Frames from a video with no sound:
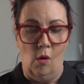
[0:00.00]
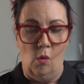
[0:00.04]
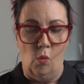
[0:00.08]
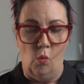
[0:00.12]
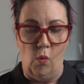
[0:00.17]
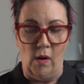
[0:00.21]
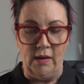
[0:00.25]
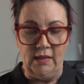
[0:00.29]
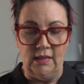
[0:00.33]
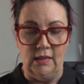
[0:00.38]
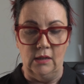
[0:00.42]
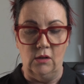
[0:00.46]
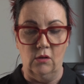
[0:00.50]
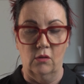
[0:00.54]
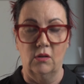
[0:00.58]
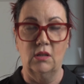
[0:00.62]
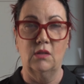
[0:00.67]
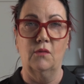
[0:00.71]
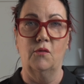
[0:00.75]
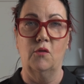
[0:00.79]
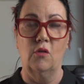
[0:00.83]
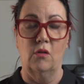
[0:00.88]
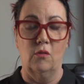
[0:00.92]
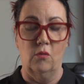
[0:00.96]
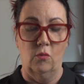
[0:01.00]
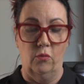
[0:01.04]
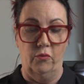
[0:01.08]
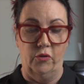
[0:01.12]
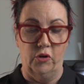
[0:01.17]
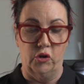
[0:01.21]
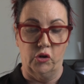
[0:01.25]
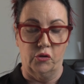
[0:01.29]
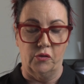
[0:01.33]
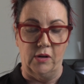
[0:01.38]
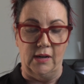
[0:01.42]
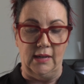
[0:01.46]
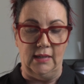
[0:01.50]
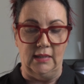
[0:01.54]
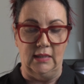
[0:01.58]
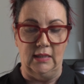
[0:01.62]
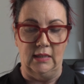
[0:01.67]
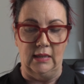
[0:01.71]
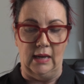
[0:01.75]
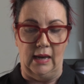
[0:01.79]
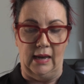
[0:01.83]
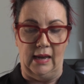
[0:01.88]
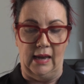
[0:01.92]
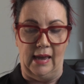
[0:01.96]
Once the dogs have got all the
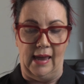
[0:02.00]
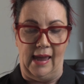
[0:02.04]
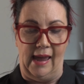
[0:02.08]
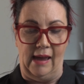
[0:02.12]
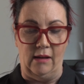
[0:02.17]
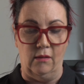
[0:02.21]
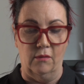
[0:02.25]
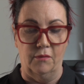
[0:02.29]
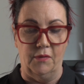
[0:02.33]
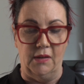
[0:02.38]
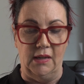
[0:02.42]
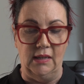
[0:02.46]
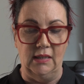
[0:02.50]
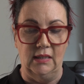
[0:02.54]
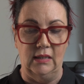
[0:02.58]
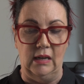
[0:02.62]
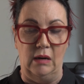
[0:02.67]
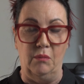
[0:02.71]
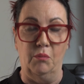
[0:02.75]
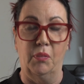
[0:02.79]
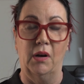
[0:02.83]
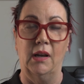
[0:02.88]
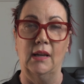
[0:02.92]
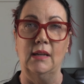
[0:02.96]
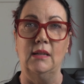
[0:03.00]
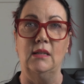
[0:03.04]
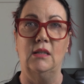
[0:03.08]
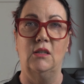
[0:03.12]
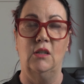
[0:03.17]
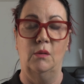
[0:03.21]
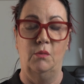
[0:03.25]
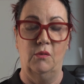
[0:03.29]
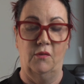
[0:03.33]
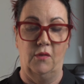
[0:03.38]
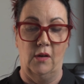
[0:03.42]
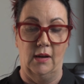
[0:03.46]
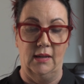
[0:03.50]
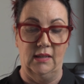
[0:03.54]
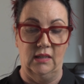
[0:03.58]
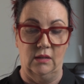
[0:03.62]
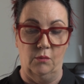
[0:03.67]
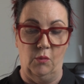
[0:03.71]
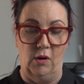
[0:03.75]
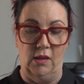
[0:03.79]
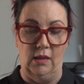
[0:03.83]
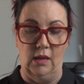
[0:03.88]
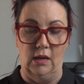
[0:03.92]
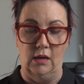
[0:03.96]
treats out of this, and please supervise
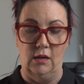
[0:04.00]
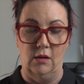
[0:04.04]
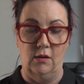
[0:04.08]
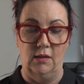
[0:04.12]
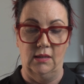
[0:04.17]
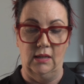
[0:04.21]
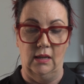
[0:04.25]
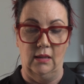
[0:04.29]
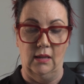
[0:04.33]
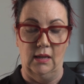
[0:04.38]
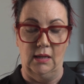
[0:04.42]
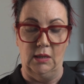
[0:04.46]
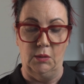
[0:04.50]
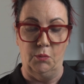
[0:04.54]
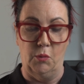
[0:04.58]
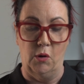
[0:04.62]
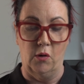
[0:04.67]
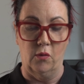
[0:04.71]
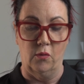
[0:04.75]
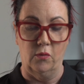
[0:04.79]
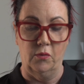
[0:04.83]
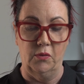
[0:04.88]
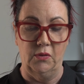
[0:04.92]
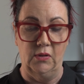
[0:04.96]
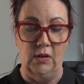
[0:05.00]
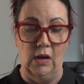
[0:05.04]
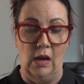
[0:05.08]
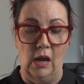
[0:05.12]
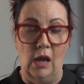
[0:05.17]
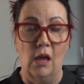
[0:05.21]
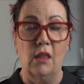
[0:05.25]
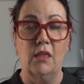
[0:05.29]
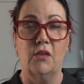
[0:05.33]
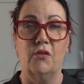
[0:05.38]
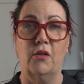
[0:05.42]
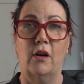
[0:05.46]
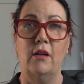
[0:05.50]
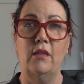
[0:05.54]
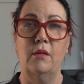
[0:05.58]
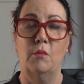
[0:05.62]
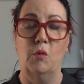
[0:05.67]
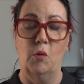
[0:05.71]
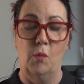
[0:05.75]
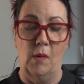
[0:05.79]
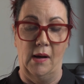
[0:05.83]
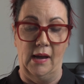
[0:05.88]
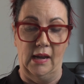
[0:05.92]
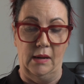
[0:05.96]
them when they're using these bottles, throw them
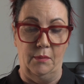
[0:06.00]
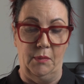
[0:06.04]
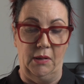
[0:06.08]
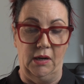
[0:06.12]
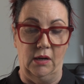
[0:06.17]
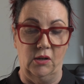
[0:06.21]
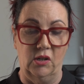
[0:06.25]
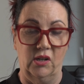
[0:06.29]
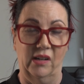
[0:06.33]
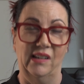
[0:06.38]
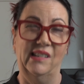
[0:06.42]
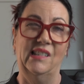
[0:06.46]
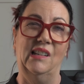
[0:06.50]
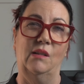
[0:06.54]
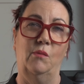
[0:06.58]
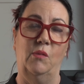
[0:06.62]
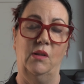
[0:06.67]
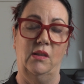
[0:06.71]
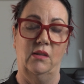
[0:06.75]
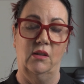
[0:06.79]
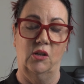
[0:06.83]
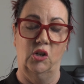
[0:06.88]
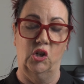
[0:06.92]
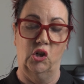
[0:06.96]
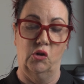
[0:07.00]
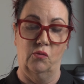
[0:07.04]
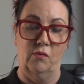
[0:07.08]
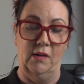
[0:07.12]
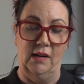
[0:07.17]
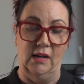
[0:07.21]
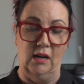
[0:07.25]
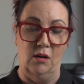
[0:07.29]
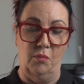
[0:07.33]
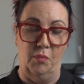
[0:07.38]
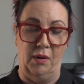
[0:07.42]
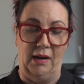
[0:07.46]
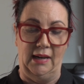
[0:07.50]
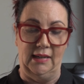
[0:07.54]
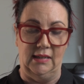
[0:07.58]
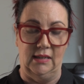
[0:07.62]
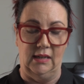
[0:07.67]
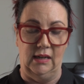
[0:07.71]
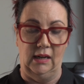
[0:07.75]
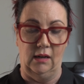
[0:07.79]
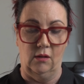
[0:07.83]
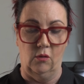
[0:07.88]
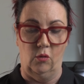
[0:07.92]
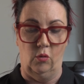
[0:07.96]
away because you'll end up with shredded
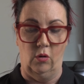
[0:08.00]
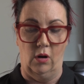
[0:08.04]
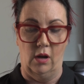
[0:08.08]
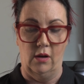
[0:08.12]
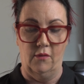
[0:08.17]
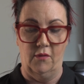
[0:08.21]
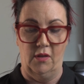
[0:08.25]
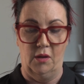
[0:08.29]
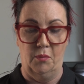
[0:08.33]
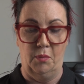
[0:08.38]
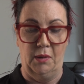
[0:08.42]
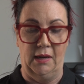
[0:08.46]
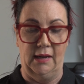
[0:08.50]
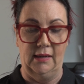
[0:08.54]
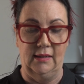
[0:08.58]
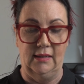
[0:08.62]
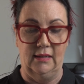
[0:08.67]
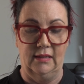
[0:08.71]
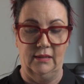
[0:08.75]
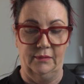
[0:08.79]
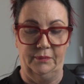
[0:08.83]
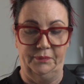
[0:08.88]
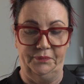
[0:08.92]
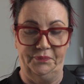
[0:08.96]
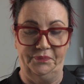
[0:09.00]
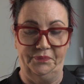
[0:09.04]
plastic all over the place.